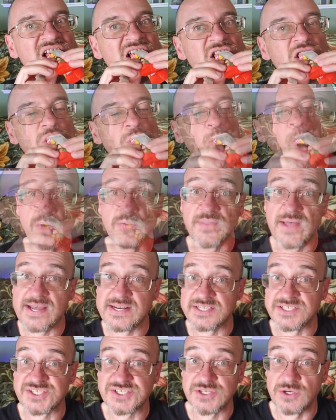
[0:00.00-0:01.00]
Oh,
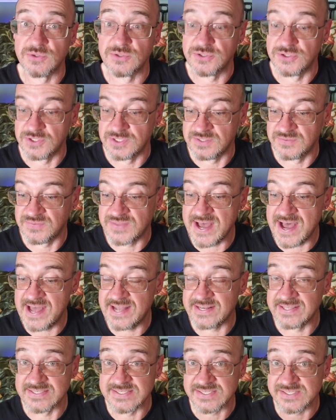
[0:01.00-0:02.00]
that is so good.
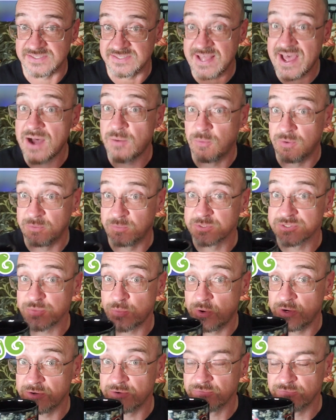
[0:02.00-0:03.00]
That is that one was
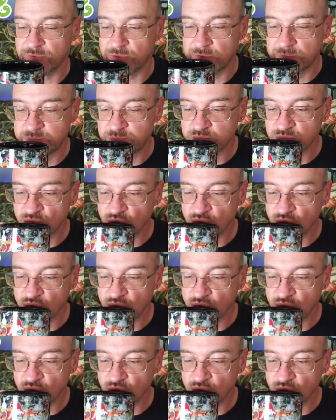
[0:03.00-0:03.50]
wonderful.